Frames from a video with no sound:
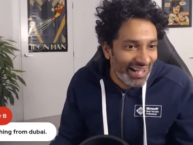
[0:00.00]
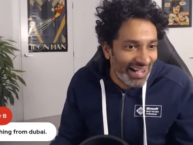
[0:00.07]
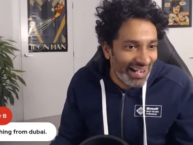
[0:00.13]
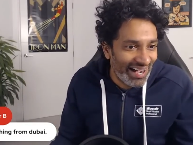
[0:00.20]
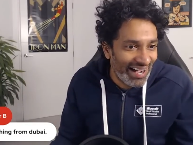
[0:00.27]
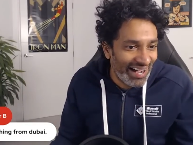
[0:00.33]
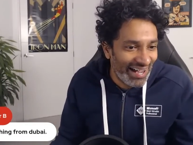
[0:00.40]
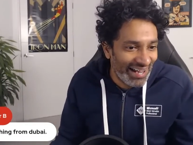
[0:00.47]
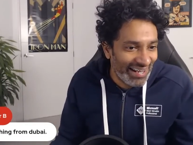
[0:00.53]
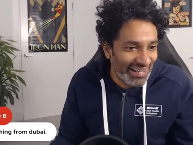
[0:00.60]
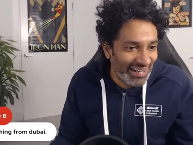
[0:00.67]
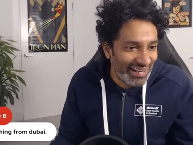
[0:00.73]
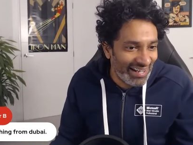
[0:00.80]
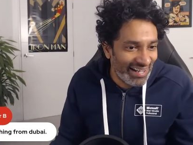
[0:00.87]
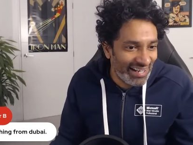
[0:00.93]
Uh,
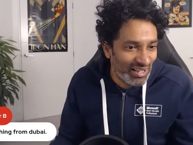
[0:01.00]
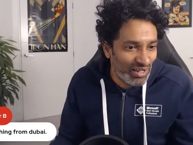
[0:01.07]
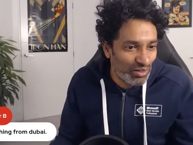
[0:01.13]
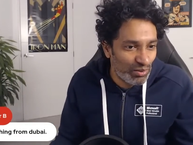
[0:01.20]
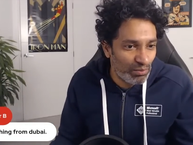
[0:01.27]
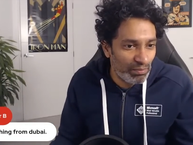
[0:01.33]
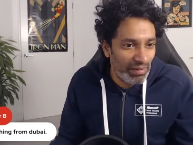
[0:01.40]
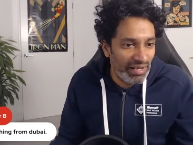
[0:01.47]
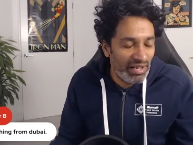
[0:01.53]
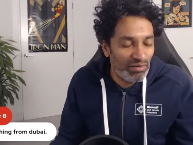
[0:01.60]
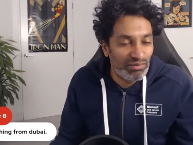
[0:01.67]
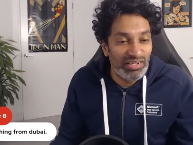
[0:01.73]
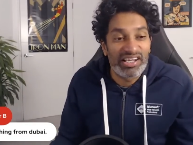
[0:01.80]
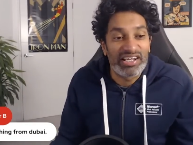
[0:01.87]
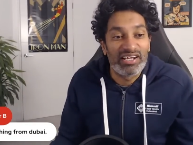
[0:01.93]
and uh, you know many
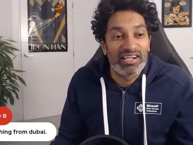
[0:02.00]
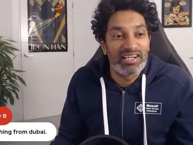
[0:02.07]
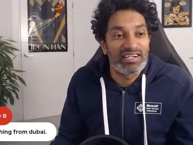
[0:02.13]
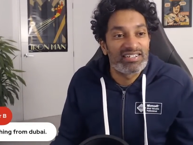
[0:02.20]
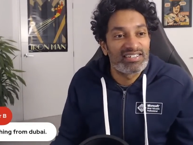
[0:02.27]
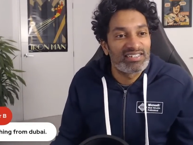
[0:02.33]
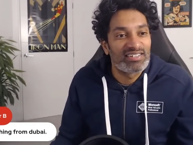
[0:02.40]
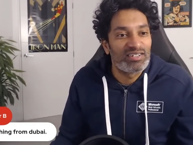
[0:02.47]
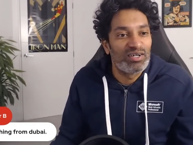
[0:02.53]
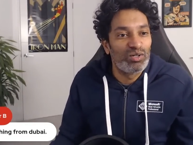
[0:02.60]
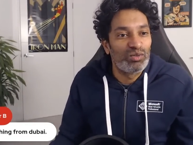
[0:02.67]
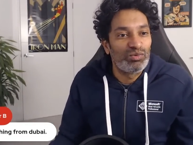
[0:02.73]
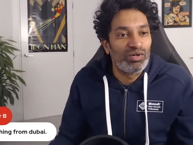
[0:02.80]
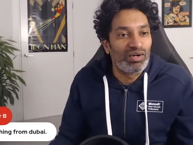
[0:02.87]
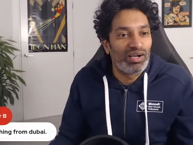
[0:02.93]
of the regulars
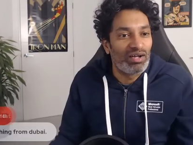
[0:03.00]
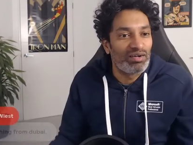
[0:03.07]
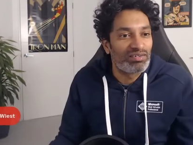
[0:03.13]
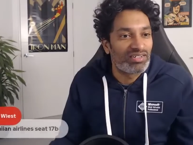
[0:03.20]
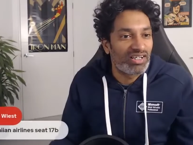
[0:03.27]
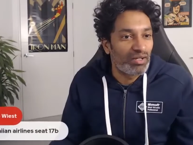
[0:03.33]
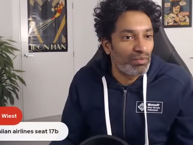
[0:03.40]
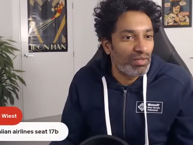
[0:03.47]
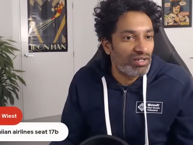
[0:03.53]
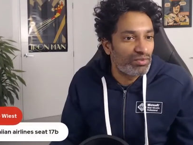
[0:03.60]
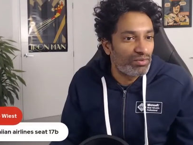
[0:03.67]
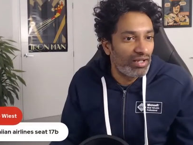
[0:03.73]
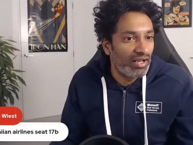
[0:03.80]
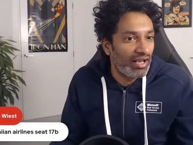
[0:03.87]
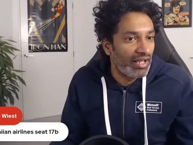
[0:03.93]
of our live stream as well,